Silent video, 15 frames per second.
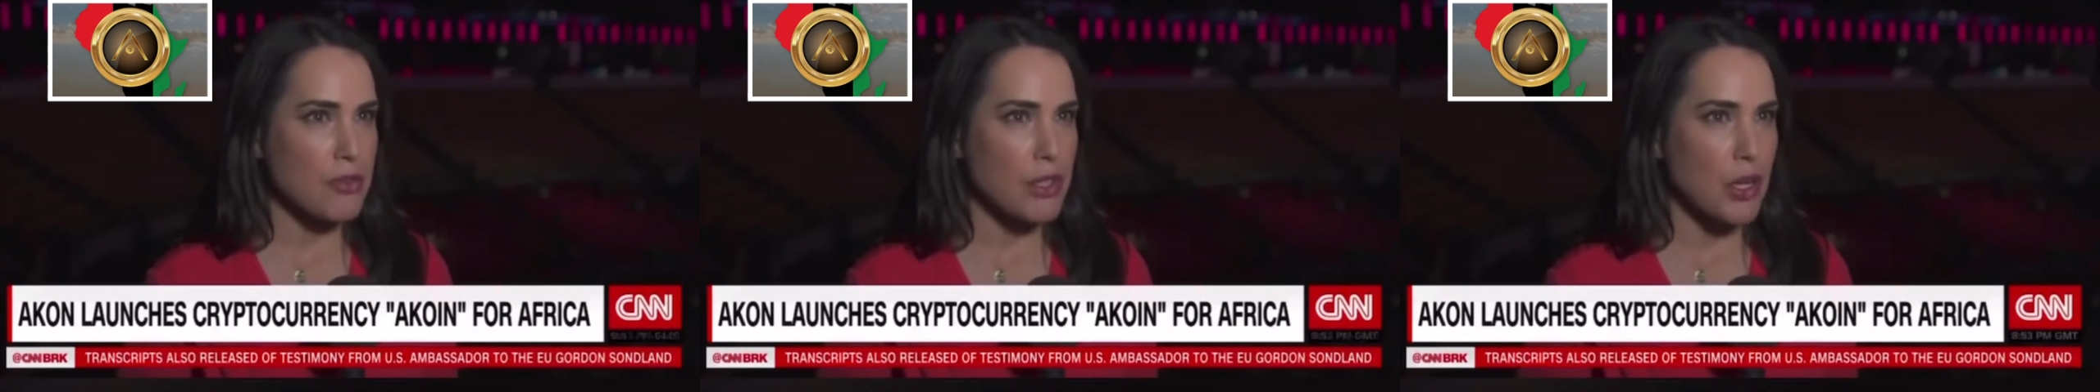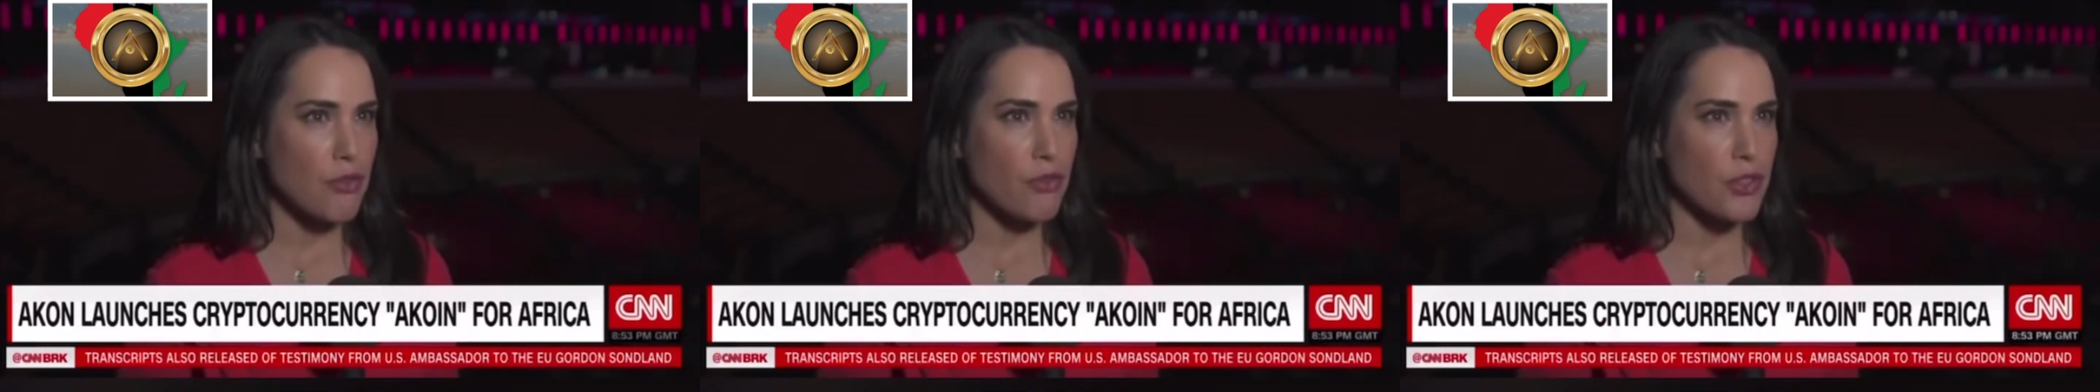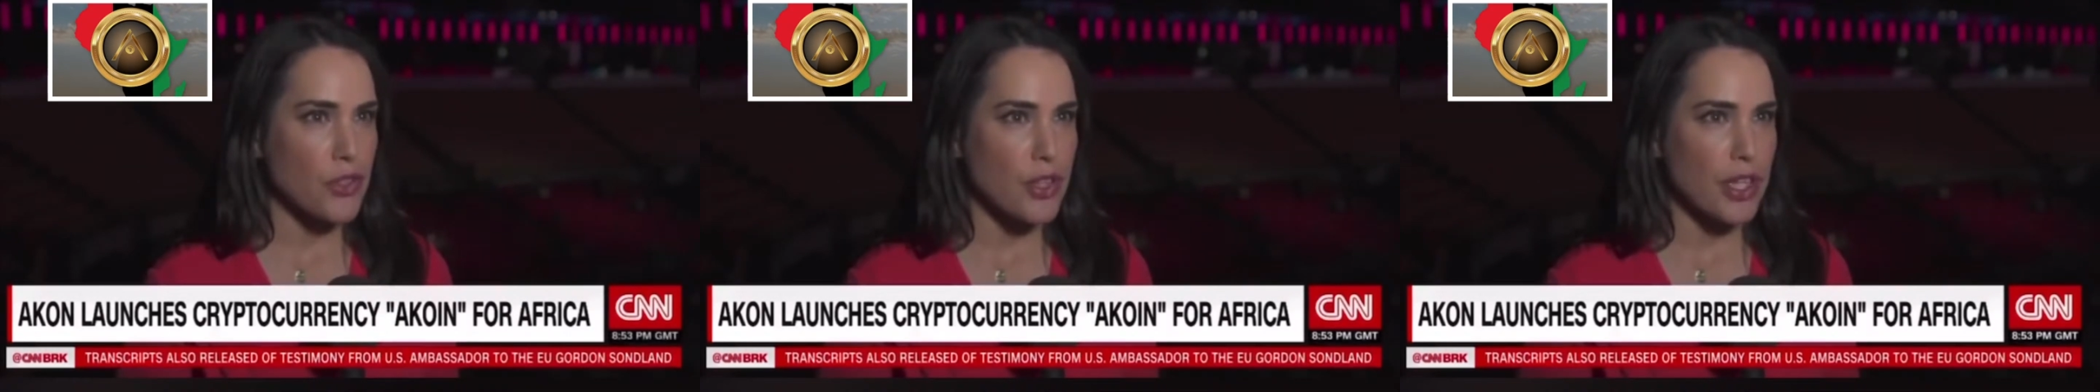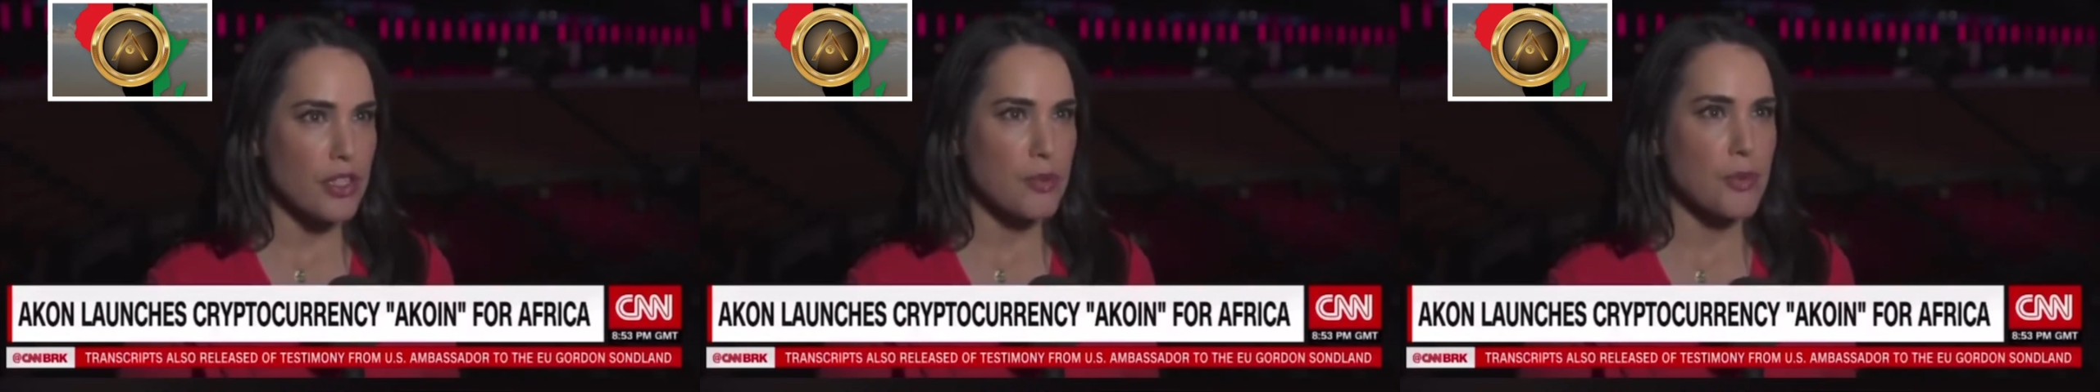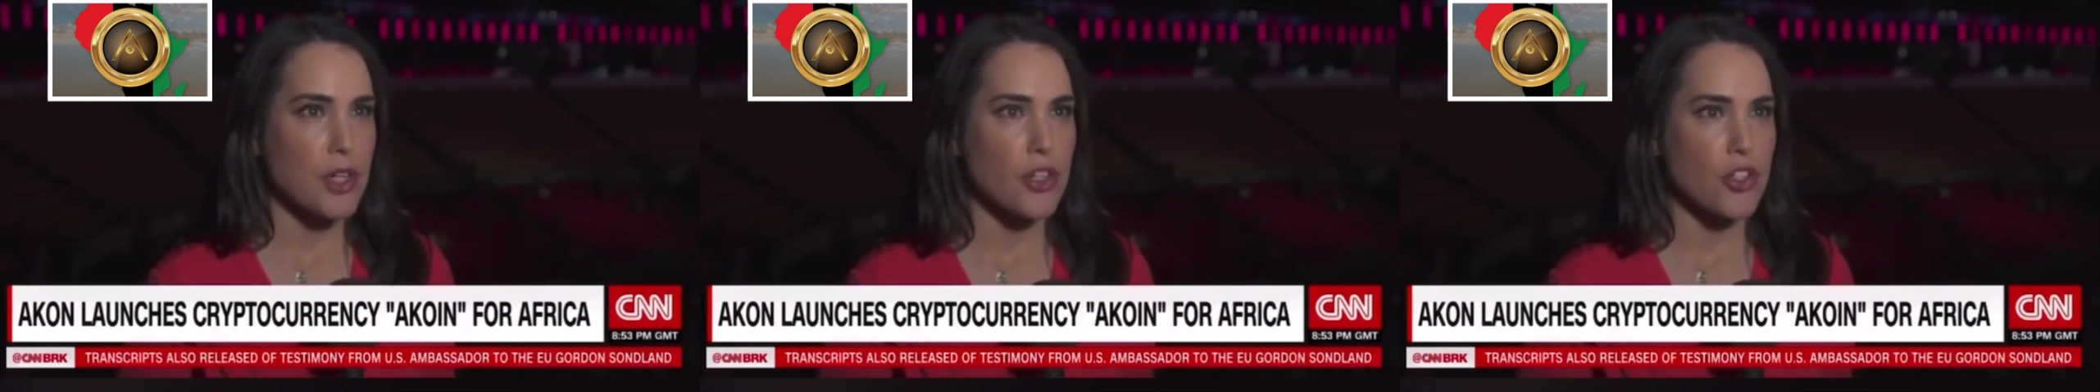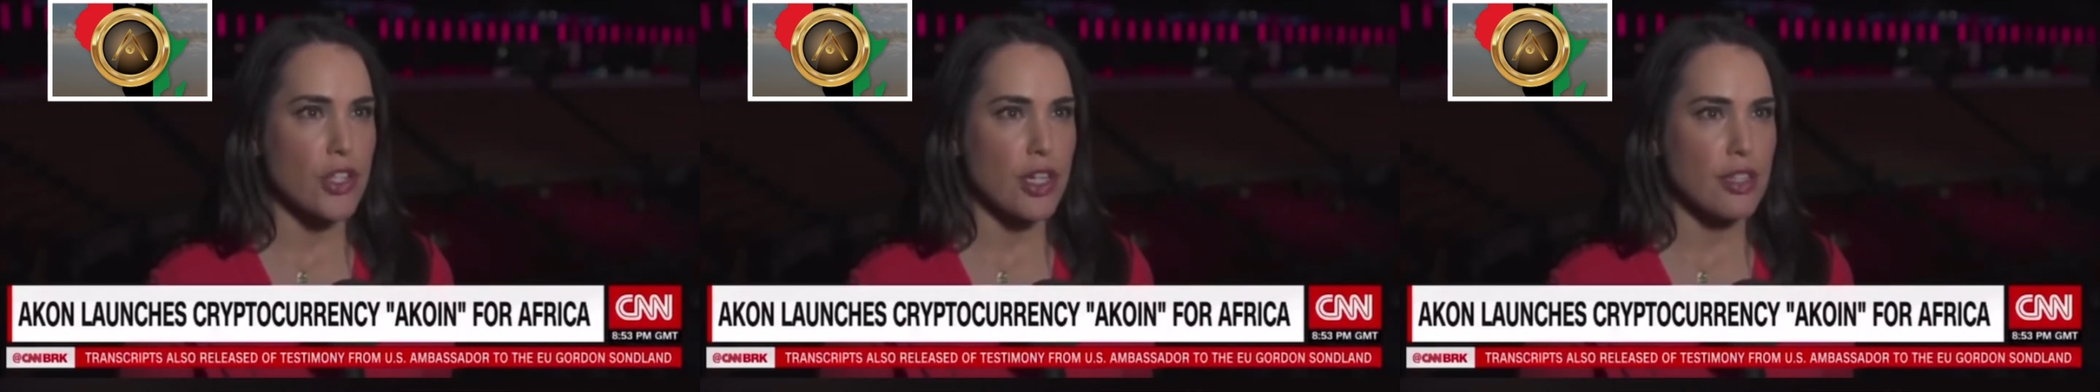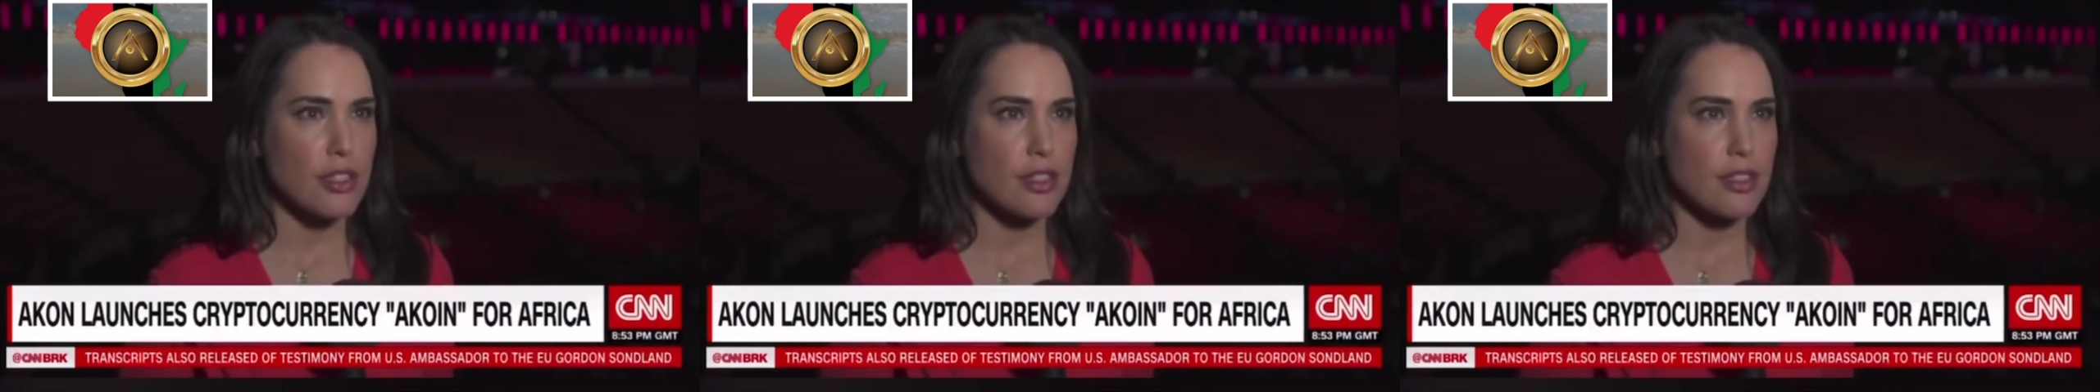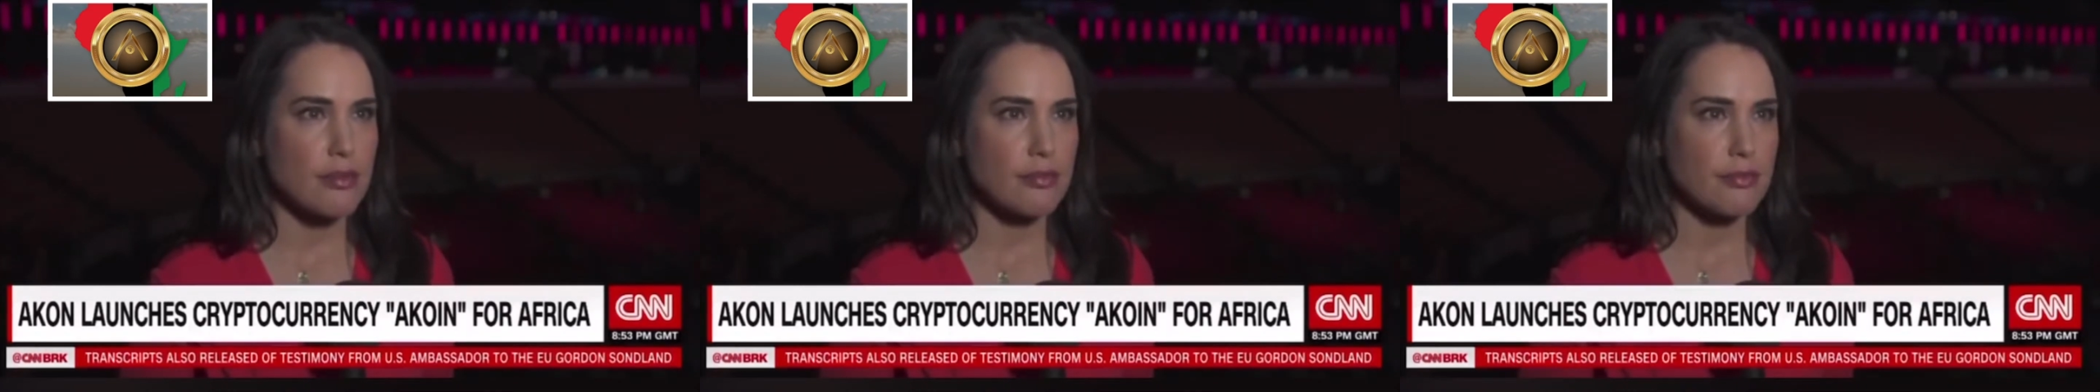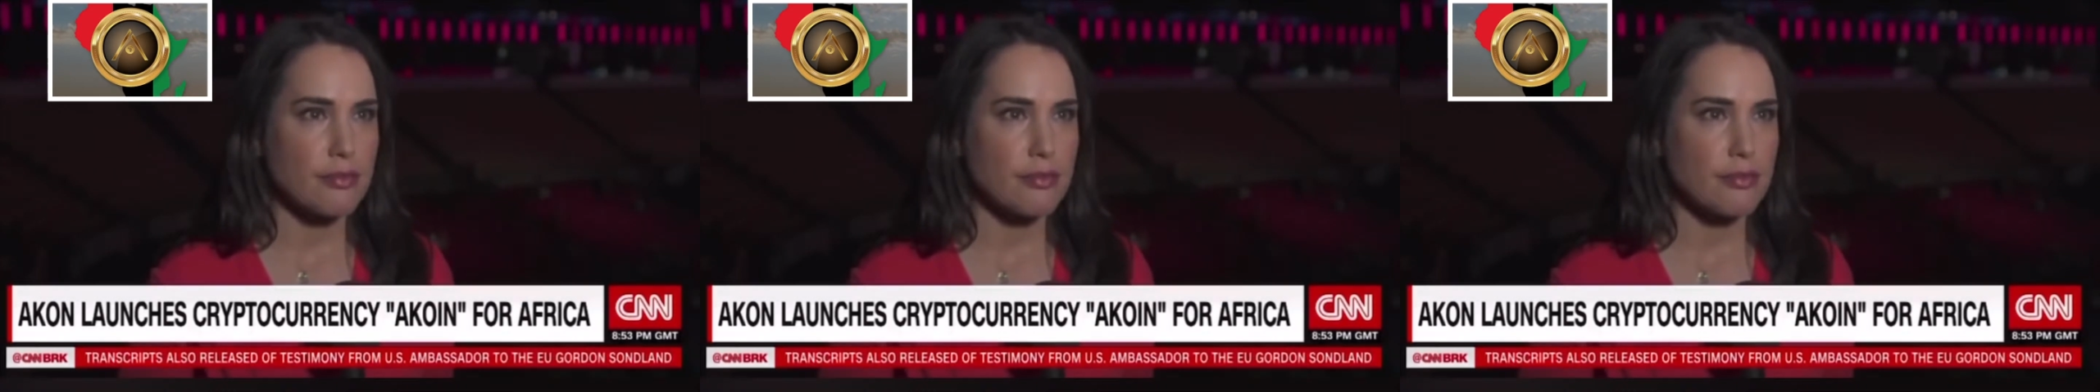route for your next project?